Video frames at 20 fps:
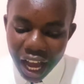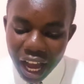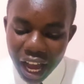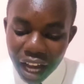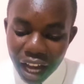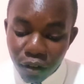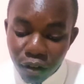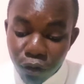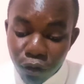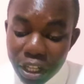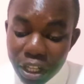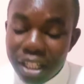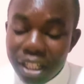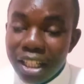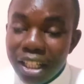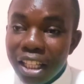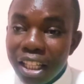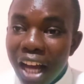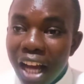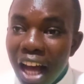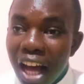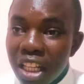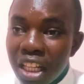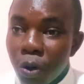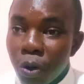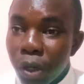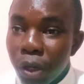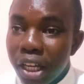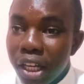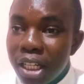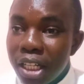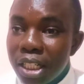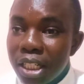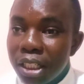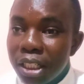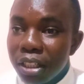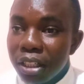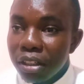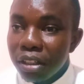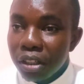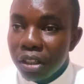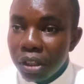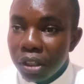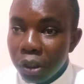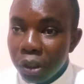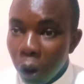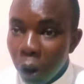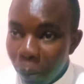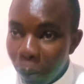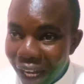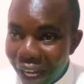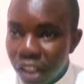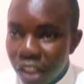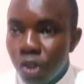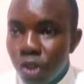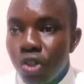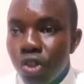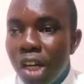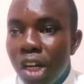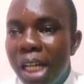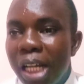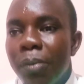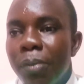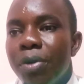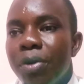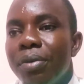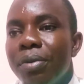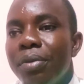and facing the other way, go back to sleep.